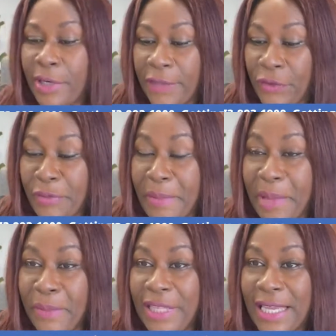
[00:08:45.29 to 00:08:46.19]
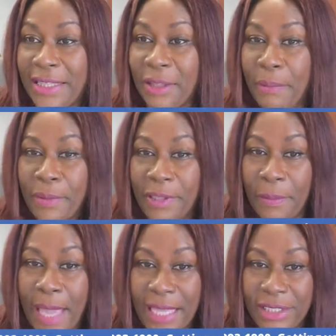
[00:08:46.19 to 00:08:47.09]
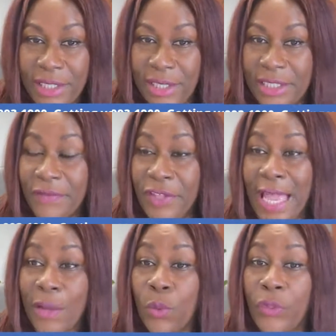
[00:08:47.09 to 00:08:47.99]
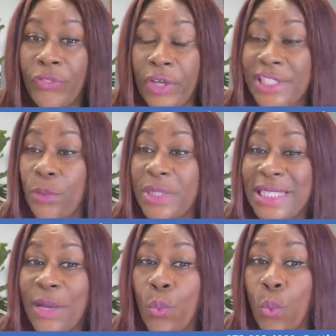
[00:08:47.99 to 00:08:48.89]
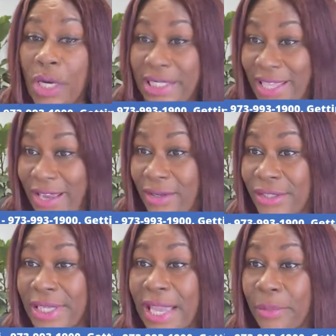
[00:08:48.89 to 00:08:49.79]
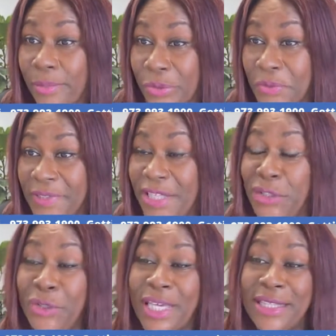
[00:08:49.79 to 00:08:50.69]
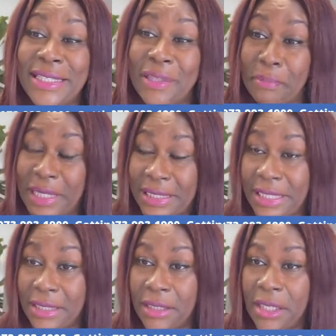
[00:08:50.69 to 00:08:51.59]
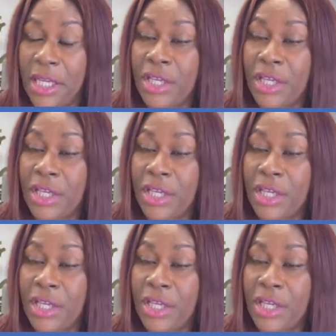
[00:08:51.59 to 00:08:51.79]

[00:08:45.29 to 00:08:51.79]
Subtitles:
if you remember that in the past years, even the I-130 would take 1 year to get approved, then you know that this is a big deal.